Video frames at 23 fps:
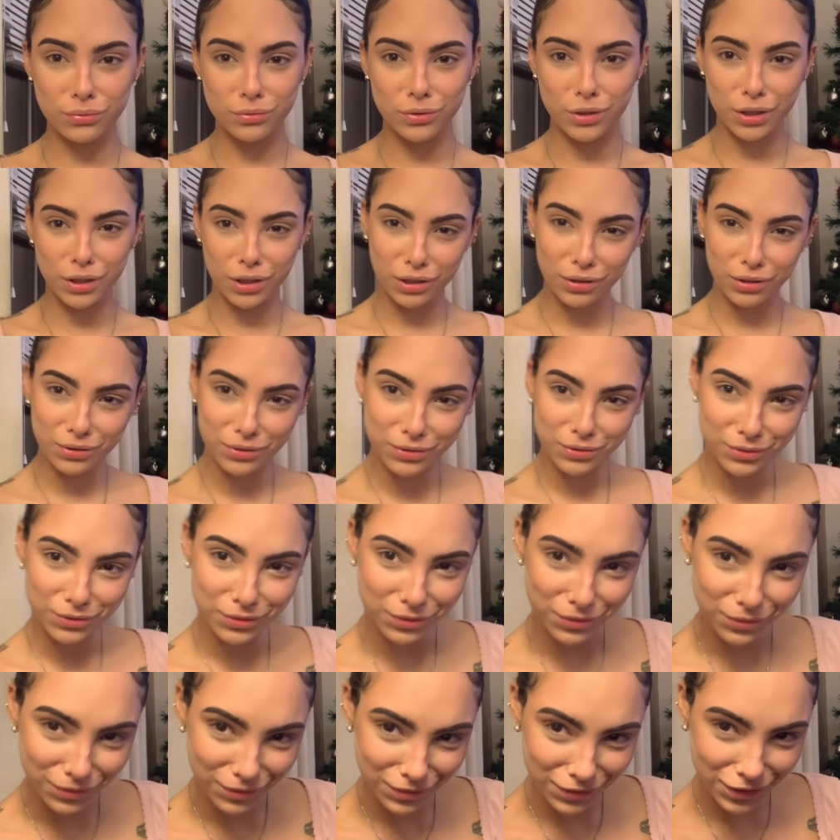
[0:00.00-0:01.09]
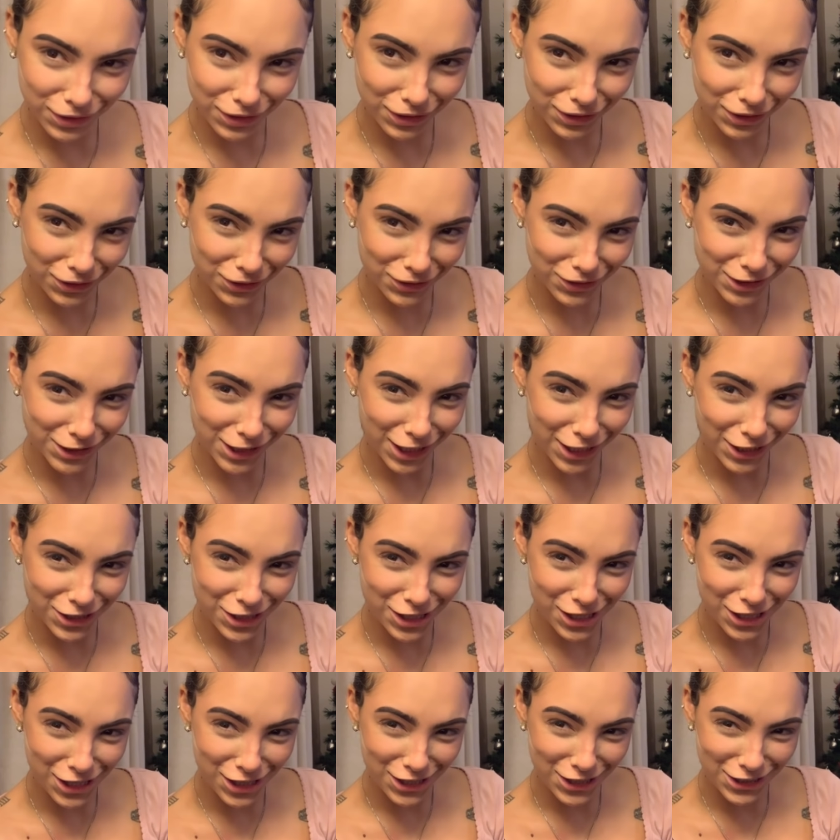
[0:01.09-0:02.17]
Girl, what's those
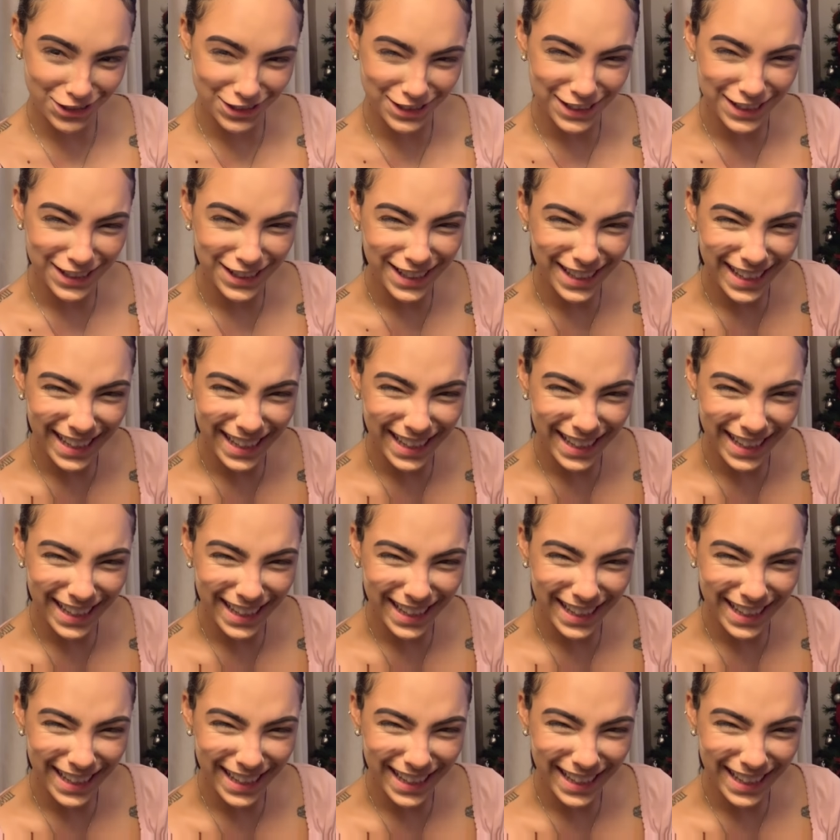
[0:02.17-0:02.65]
eddies?